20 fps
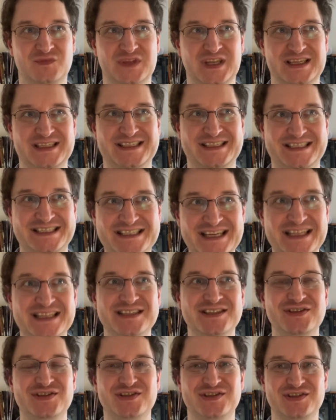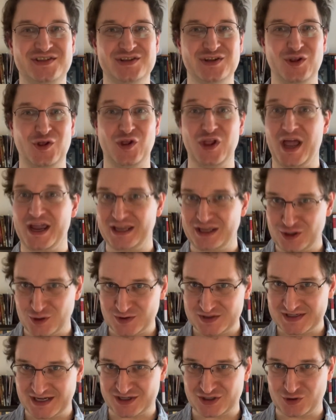Since, like your
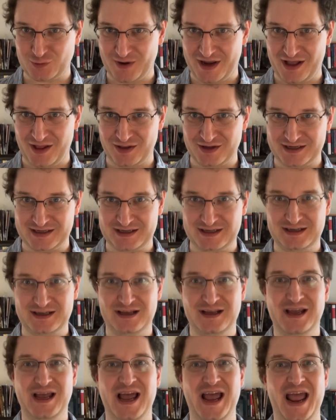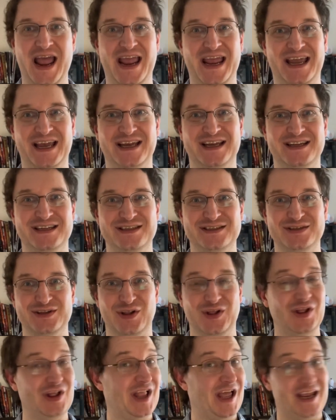sexuality and
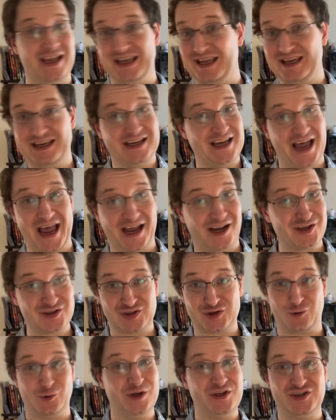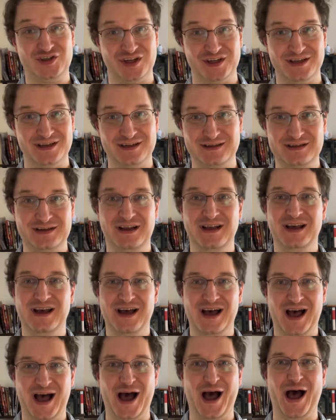like excretion,
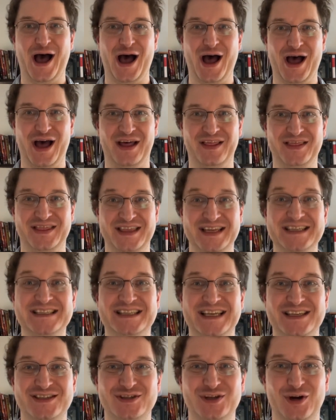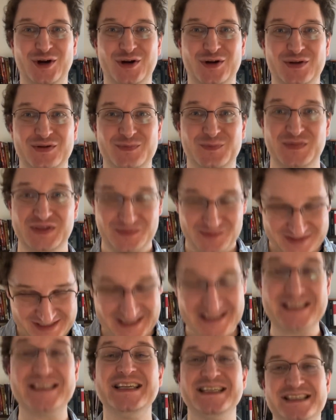since these things
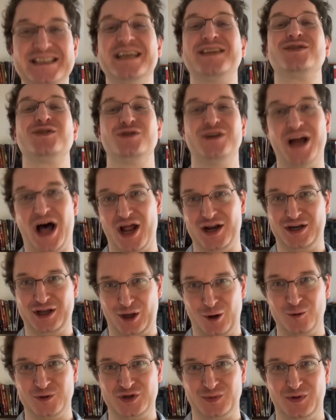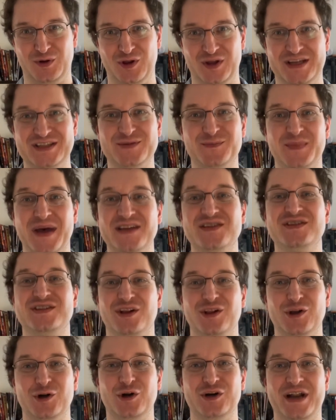are non-negotiable, it's best
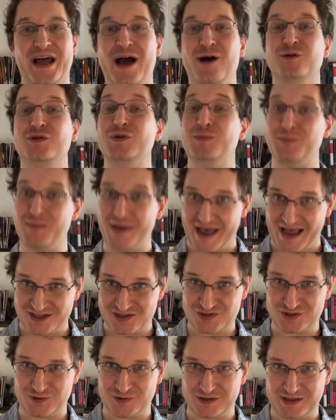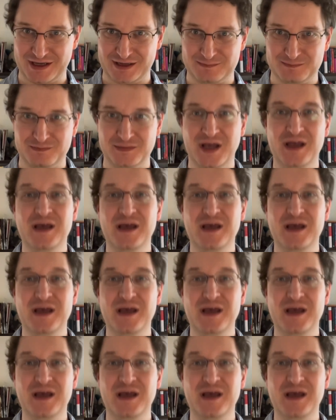to learn how to master them